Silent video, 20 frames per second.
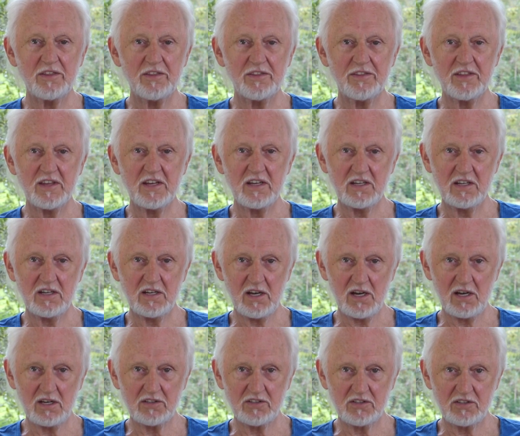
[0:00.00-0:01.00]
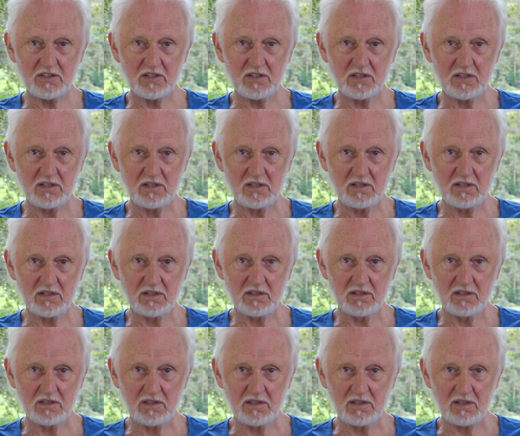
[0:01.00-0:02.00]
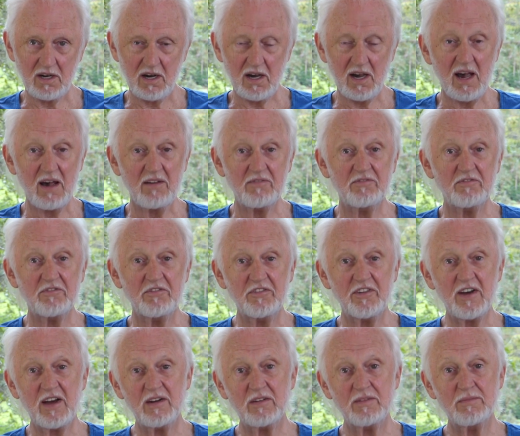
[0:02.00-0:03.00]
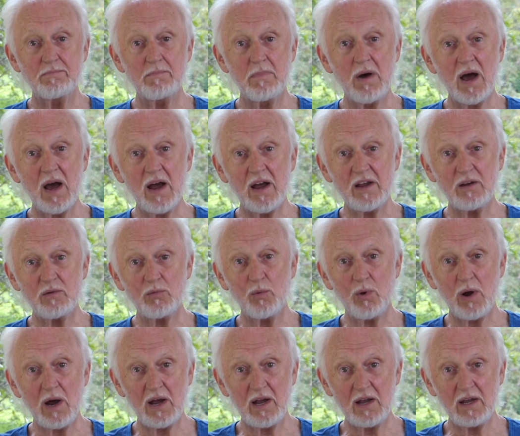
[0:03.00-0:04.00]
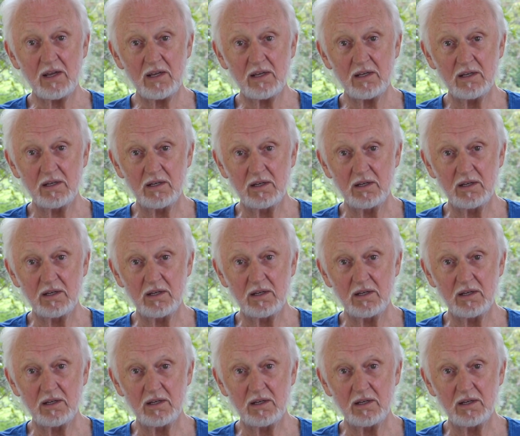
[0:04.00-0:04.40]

thing yet. I haven't found my way.